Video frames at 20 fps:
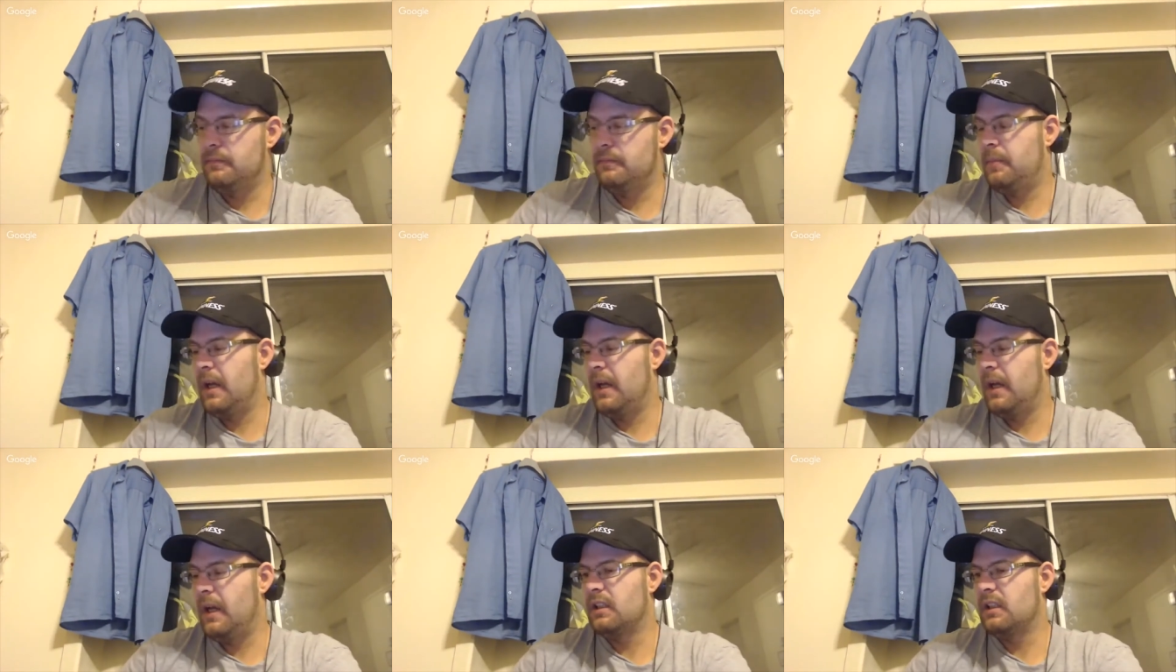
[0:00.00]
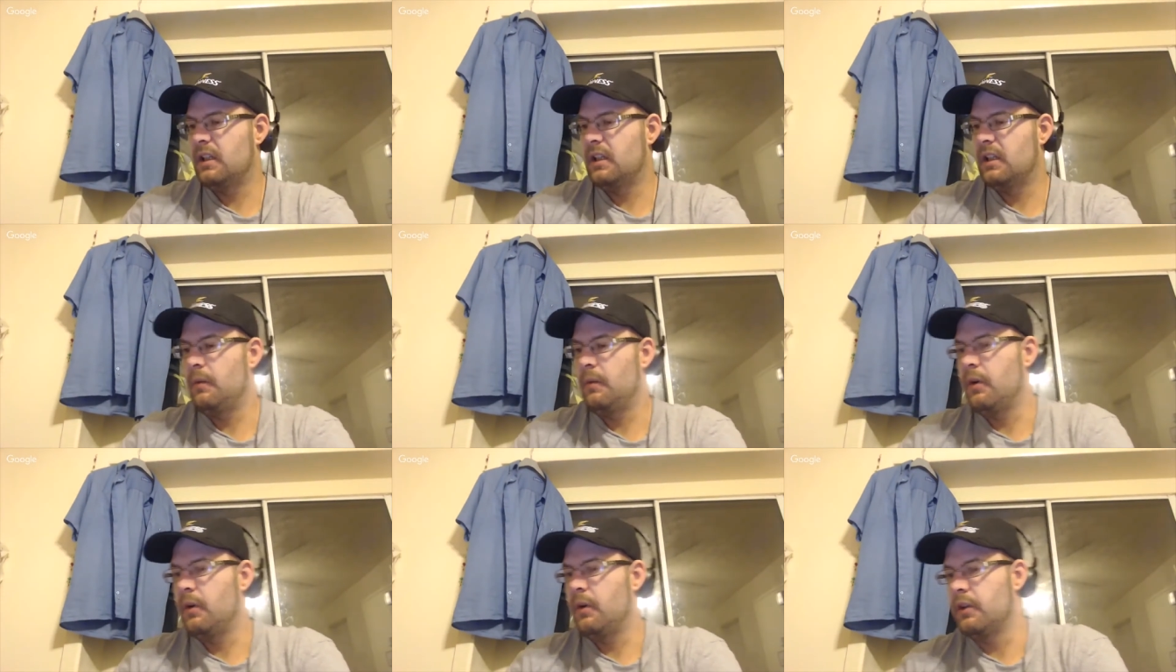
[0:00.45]
Basically,
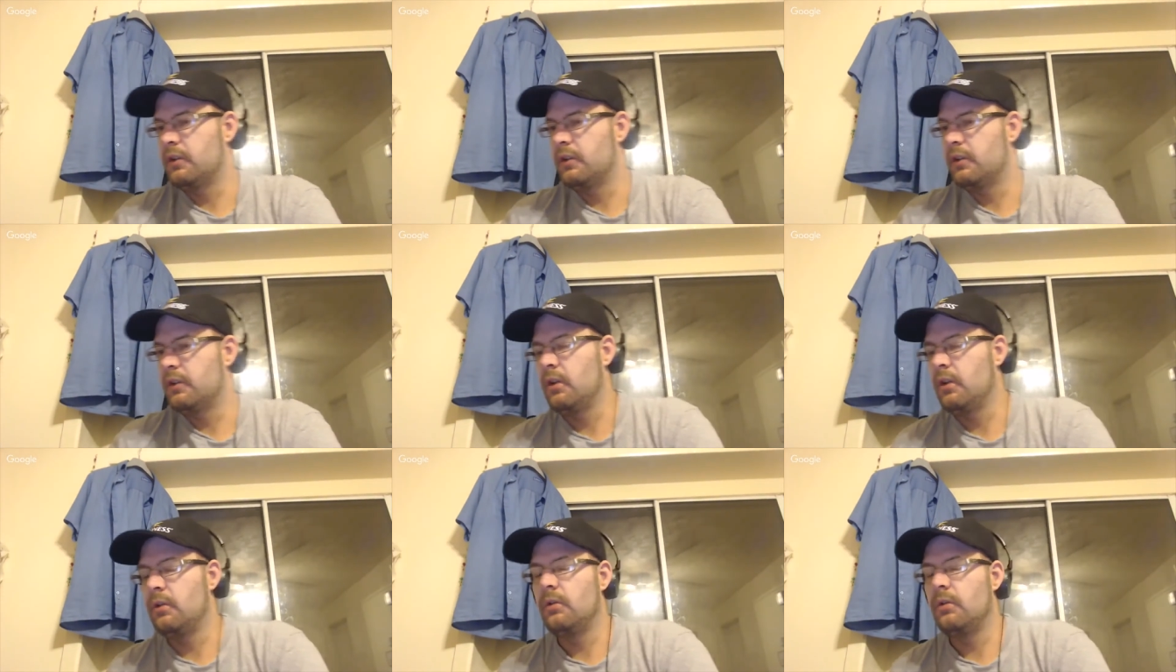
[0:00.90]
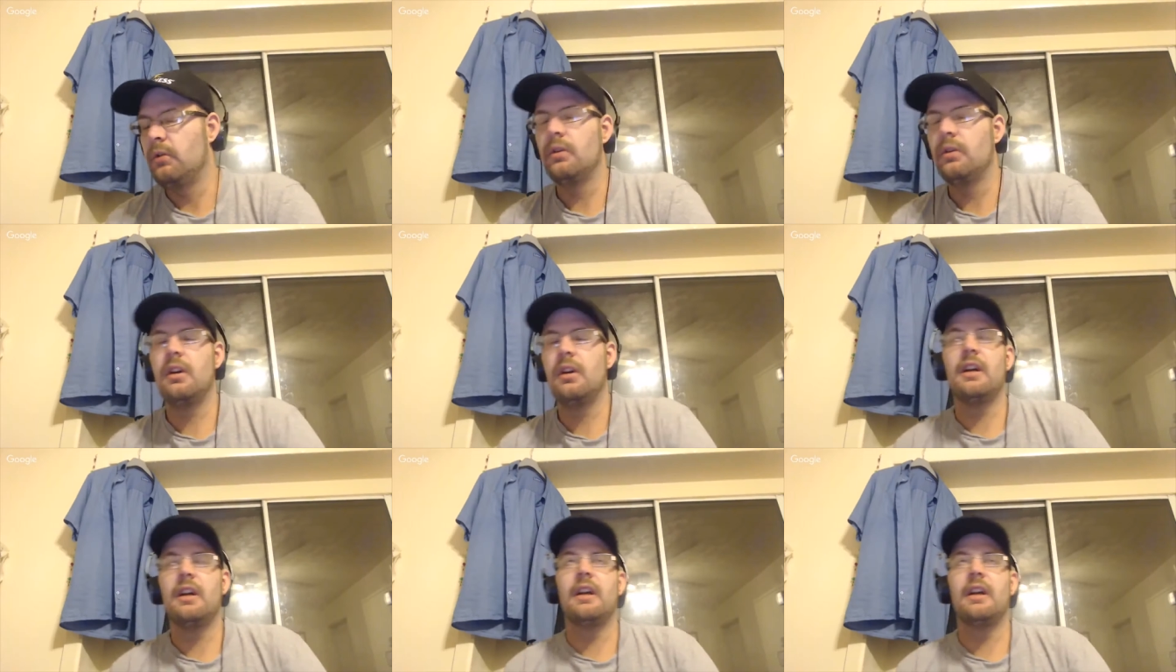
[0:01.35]
what you do
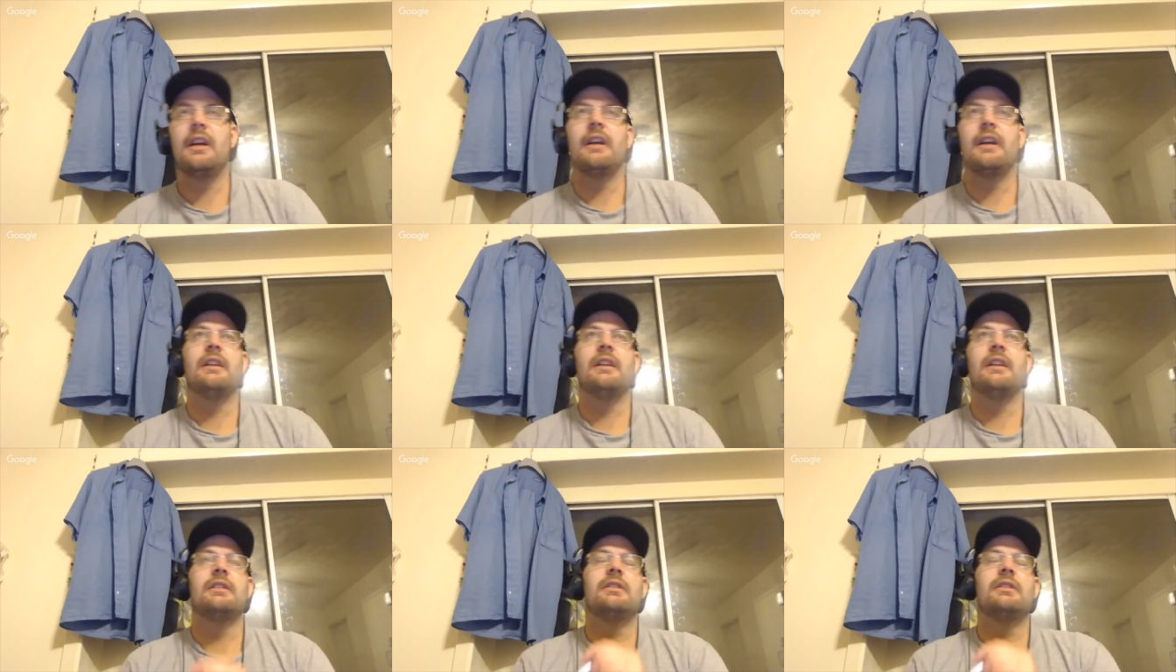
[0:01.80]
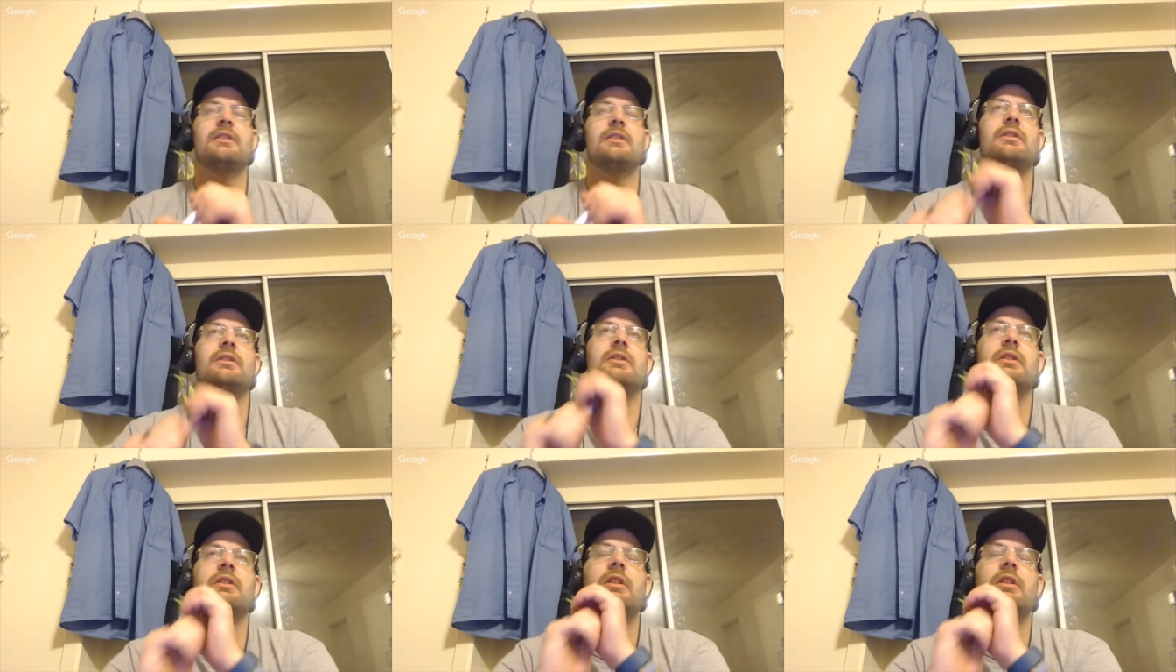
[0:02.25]

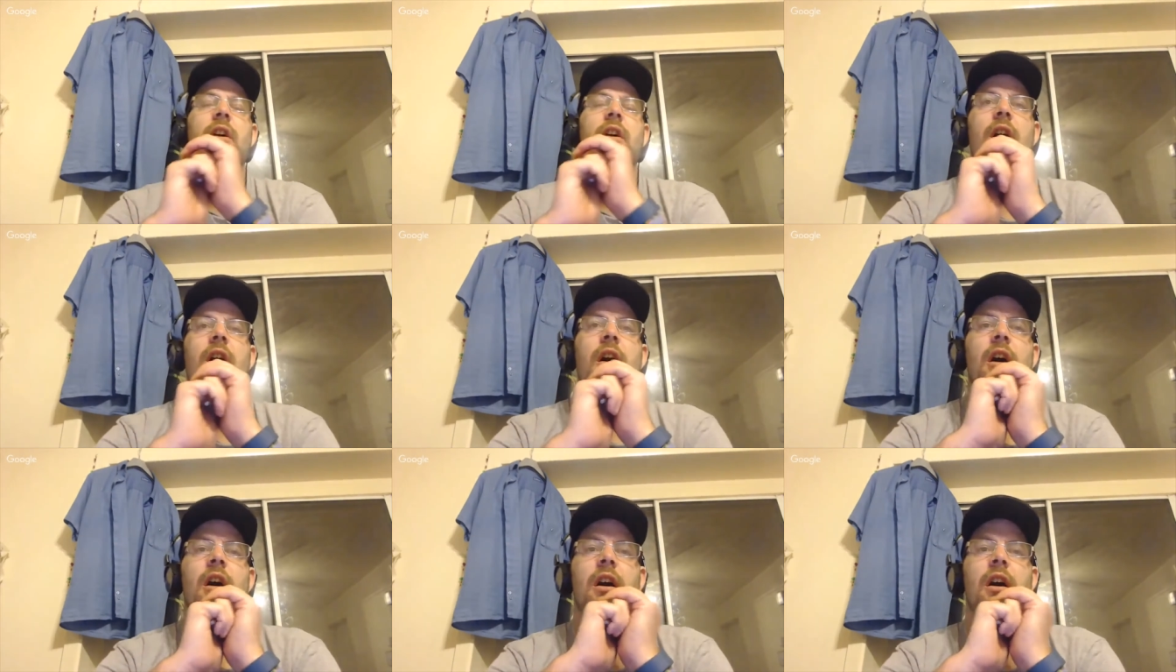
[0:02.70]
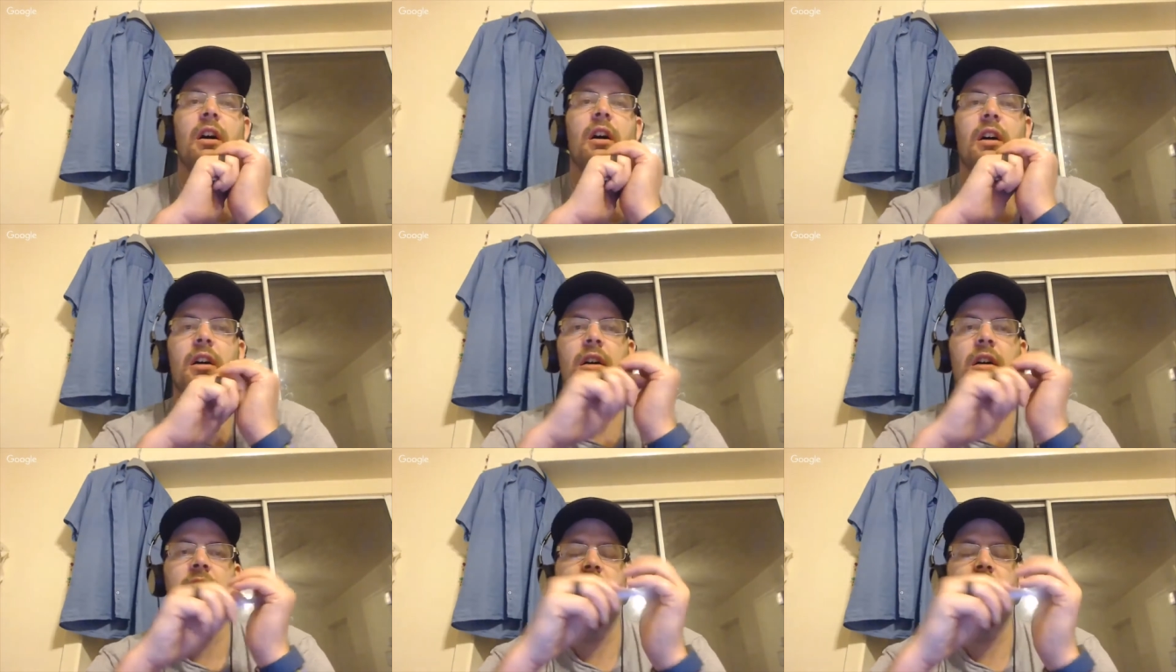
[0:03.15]
is uh,